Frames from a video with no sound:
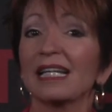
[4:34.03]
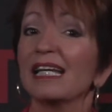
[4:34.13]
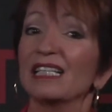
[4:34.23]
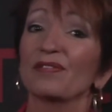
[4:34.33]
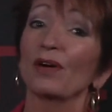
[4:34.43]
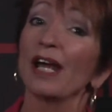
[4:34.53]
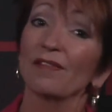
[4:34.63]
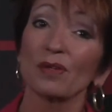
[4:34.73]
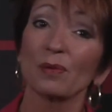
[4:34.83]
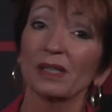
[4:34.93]
is for
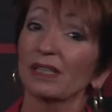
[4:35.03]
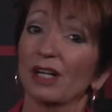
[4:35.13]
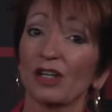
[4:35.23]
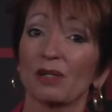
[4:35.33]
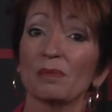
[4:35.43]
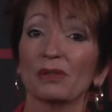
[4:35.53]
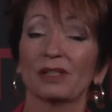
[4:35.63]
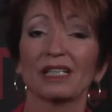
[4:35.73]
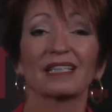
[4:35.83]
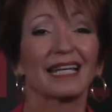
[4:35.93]
everyone in our
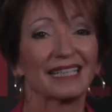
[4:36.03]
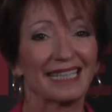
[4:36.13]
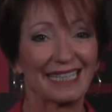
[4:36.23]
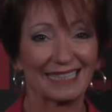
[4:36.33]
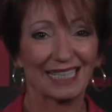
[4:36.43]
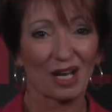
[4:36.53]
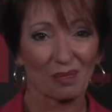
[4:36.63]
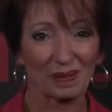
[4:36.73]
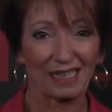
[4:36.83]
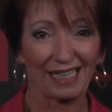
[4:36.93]
community that needs a
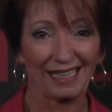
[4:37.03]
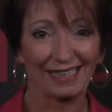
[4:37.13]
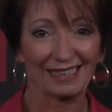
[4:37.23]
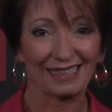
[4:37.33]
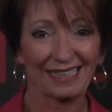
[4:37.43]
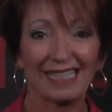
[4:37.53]
helping hand.